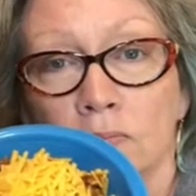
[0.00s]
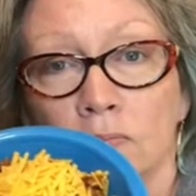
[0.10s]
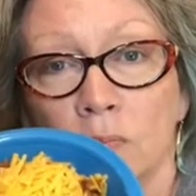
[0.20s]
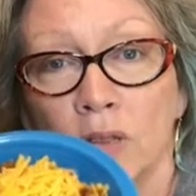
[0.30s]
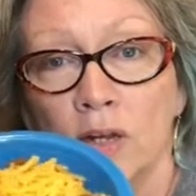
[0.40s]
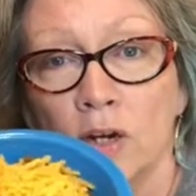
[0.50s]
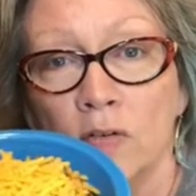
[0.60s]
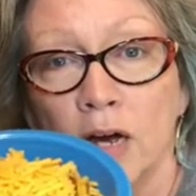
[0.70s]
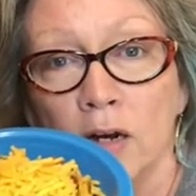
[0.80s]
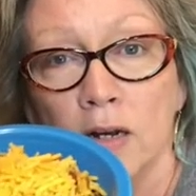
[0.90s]
But there you
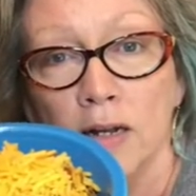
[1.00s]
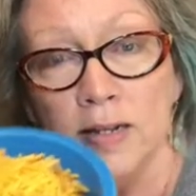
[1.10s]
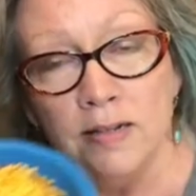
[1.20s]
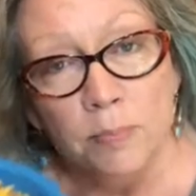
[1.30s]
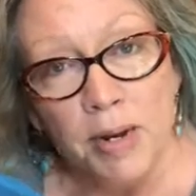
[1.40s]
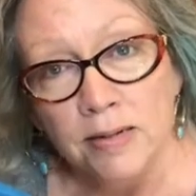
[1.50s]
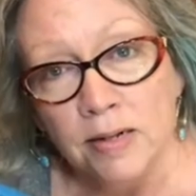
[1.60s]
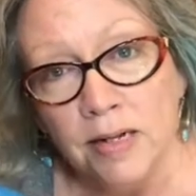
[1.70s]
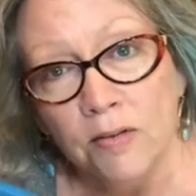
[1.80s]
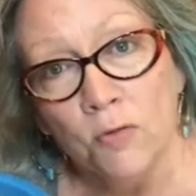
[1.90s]
go. So
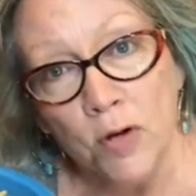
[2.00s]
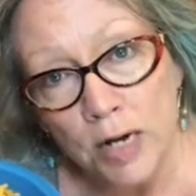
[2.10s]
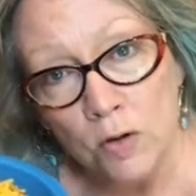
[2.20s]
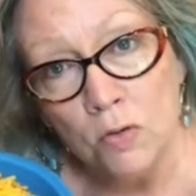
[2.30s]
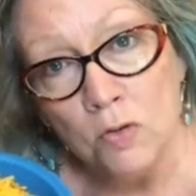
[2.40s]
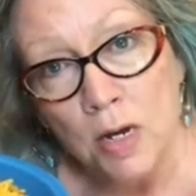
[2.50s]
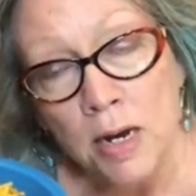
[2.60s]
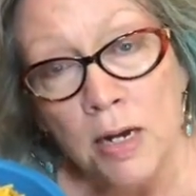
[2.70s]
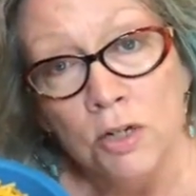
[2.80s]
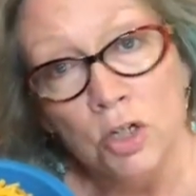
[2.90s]
basically Fritos,
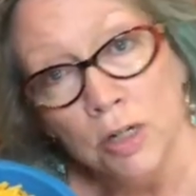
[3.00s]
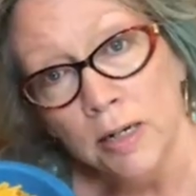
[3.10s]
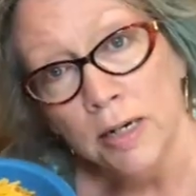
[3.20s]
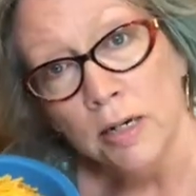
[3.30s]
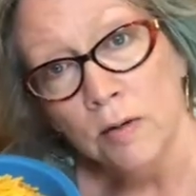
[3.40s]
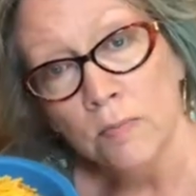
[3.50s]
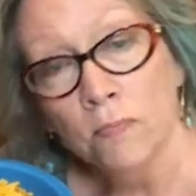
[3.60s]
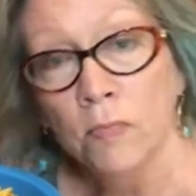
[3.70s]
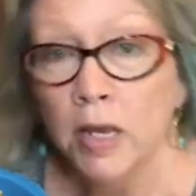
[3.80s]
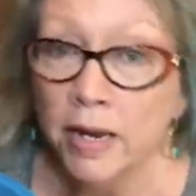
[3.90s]
chili,
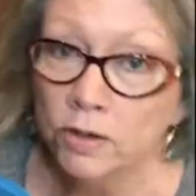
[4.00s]
and